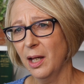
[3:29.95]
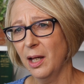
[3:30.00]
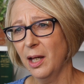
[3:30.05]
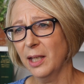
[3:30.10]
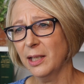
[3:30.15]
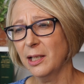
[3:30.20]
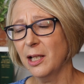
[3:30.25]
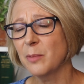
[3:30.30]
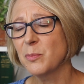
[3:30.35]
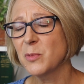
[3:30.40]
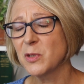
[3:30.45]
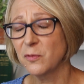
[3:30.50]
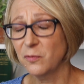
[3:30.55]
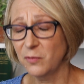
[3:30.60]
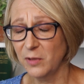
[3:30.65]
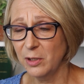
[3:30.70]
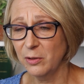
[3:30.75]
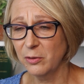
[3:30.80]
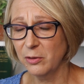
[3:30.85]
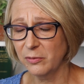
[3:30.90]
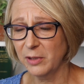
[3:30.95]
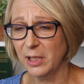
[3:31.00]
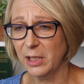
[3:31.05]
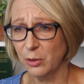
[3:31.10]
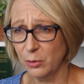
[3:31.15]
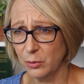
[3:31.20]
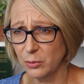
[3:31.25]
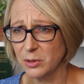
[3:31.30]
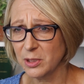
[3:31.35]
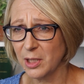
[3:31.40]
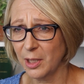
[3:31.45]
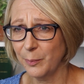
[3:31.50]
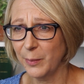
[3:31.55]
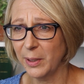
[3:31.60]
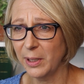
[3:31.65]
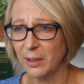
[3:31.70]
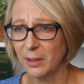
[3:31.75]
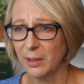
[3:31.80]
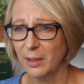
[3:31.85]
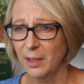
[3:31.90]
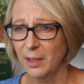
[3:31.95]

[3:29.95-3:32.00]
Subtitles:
I'd like them to feel that they can contact me.